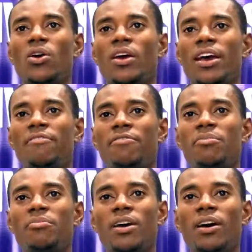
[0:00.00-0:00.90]

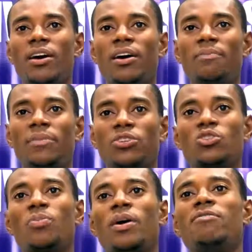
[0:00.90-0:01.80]
the
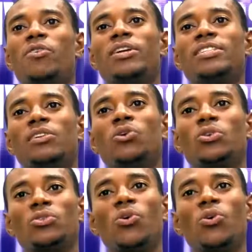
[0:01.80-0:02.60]
shop avoids a loss